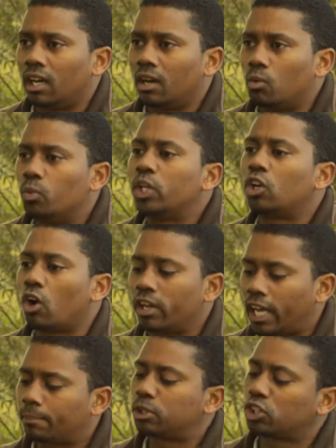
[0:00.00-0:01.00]
We can't
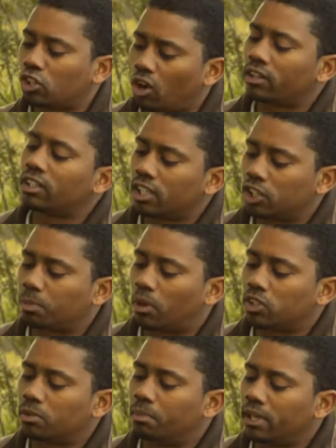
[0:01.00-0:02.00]
abscond the
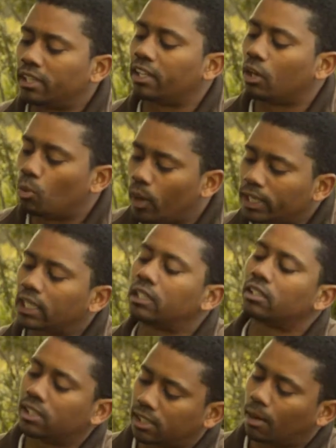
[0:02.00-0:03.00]
responsibility and wait
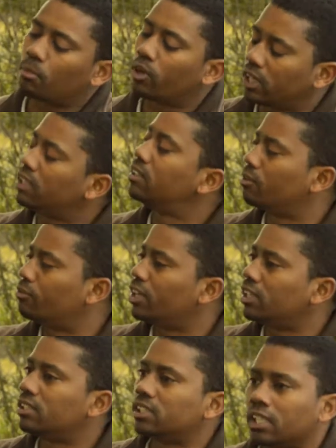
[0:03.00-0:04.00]
until someone
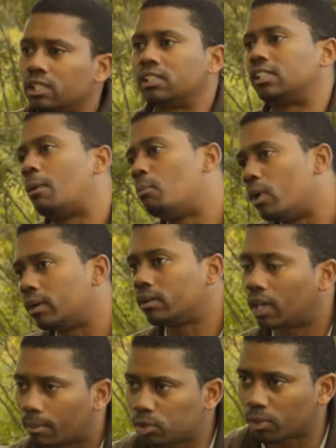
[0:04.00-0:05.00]
intervenes and someone
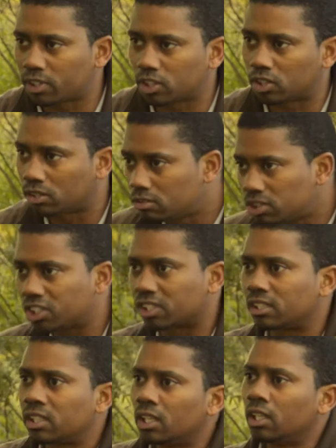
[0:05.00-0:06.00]
comes with a solution.
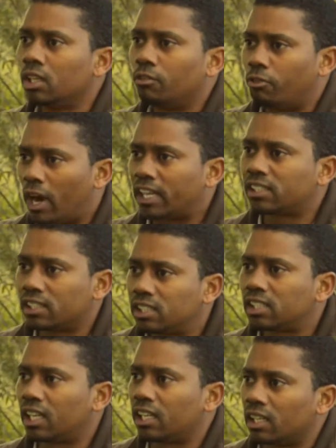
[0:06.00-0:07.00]
For us, it's
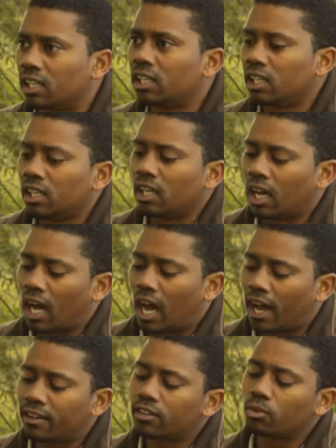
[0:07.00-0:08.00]
clear.
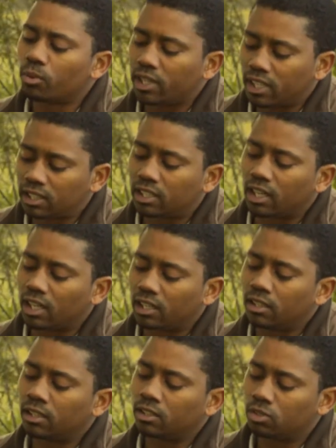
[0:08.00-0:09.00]
Either we
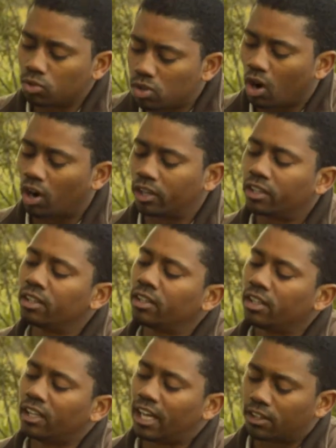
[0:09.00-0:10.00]
return to God
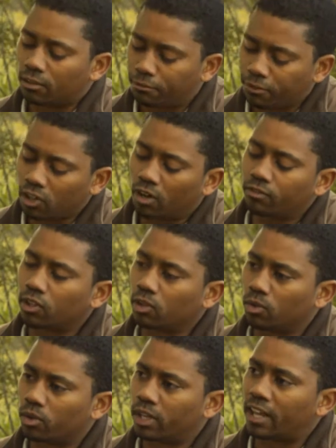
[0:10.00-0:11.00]
and the fear of the
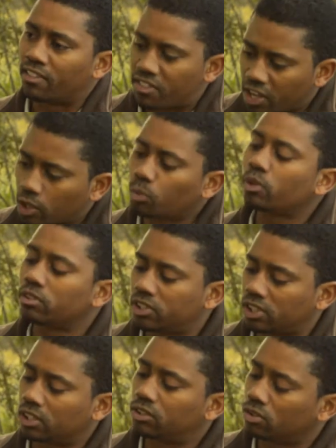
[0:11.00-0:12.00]
Lord, and then we'll
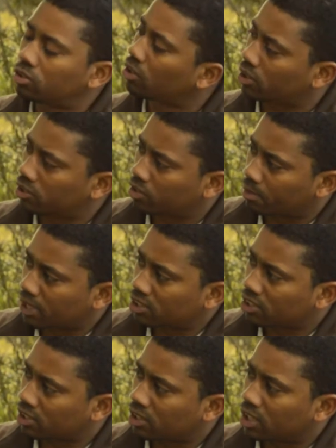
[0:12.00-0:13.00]
see true
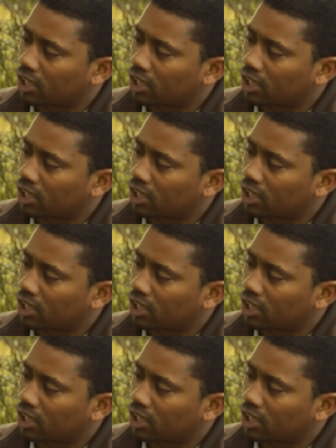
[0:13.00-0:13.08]
transformation.